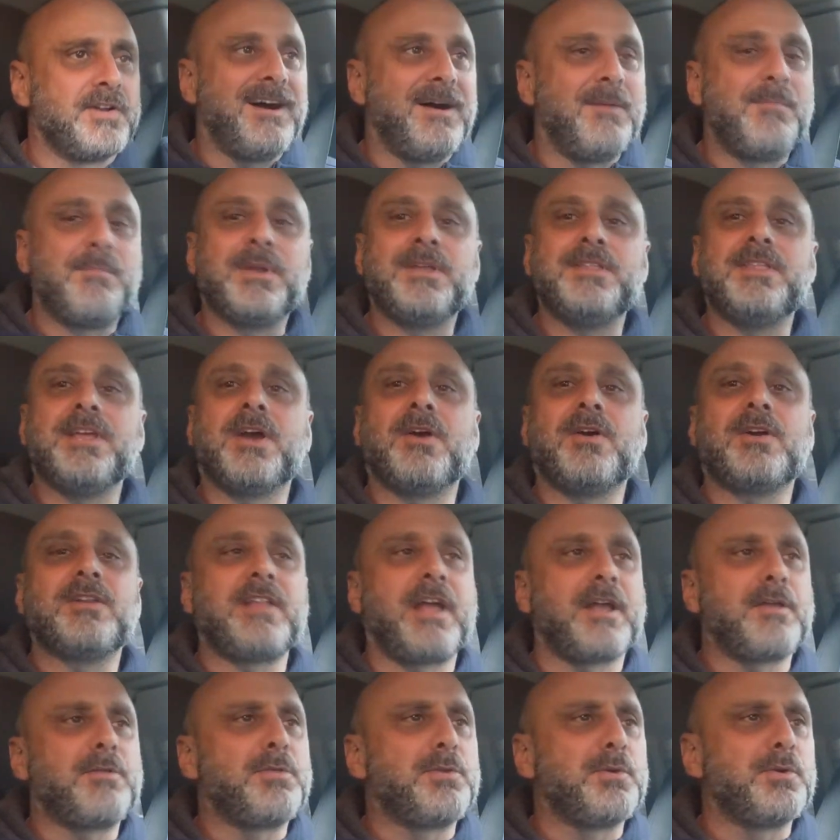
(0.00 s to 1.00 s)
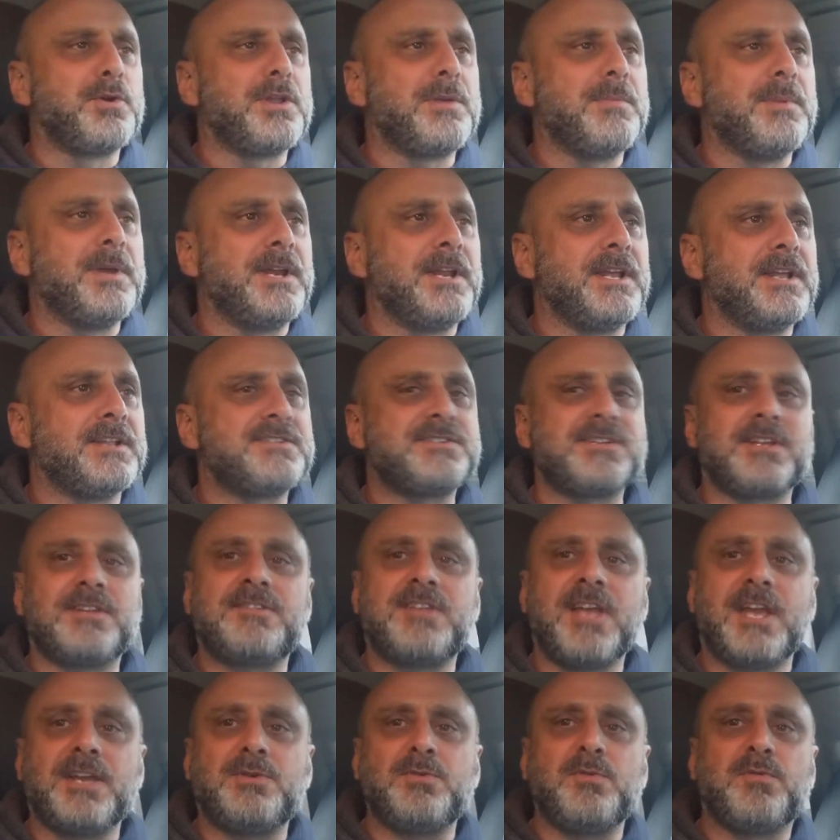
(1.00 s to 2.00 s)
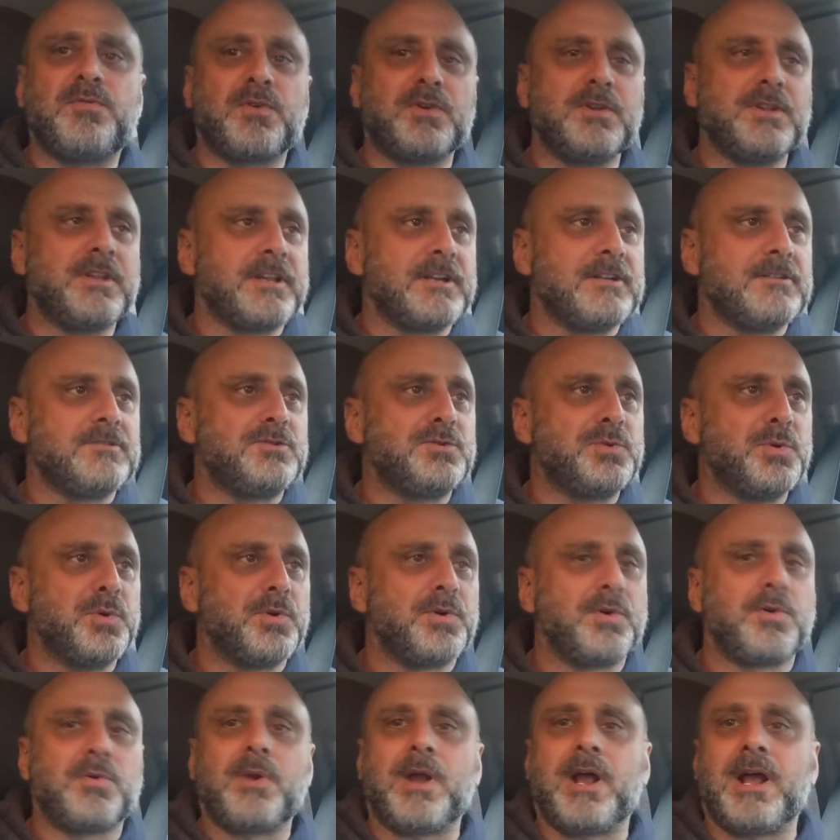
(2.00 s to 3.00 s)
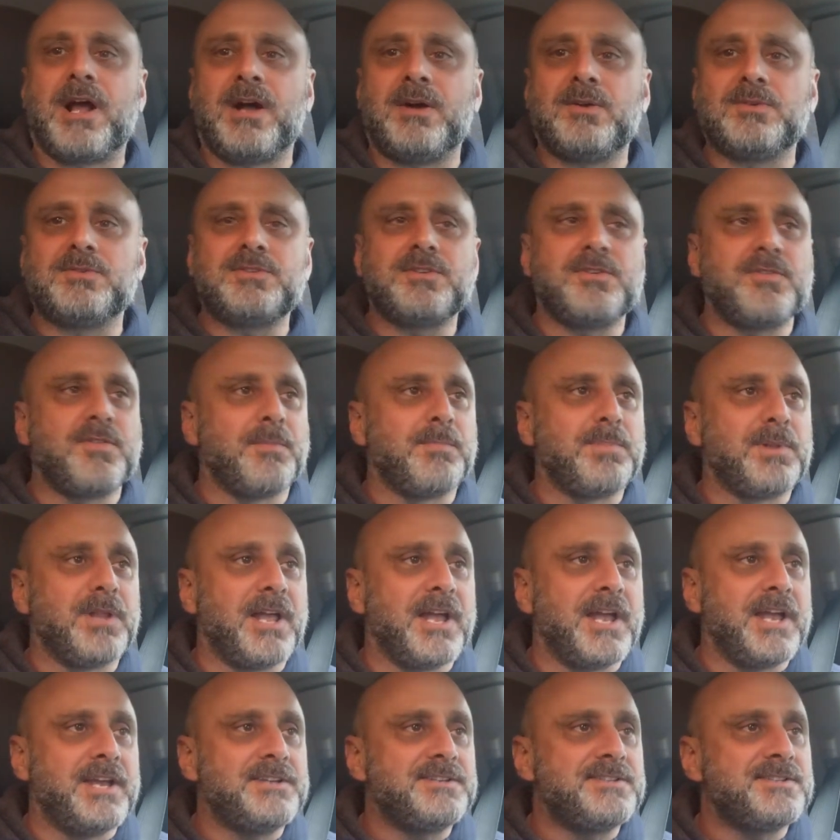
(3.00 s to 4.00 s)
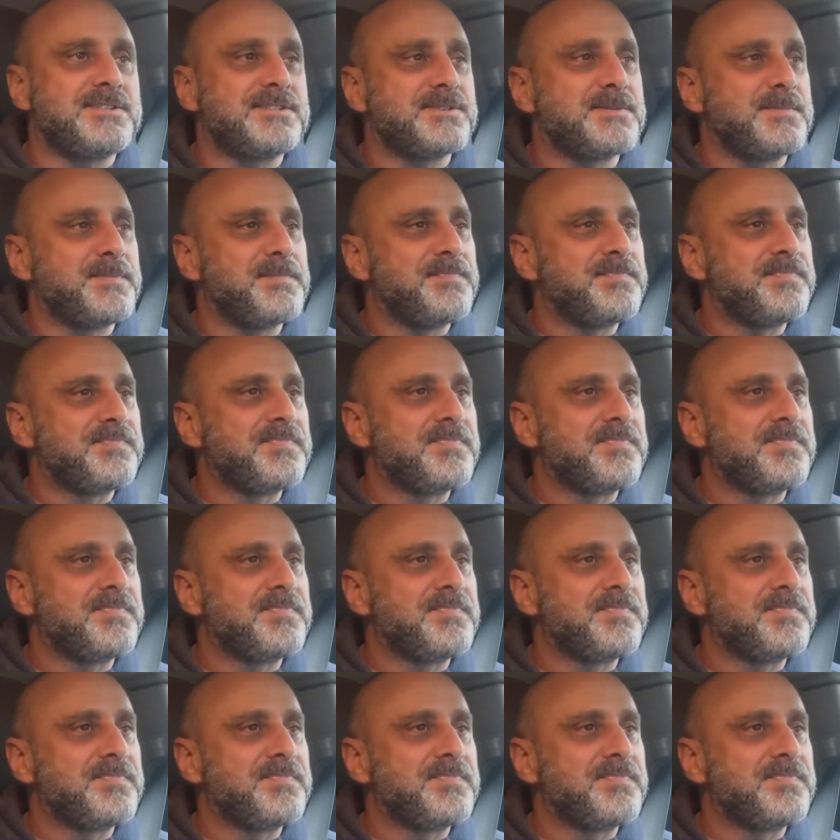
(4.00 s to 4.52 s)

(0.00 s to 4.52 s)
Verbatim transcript: I'll be there in like 30 minutes and take you for a little tour around the place.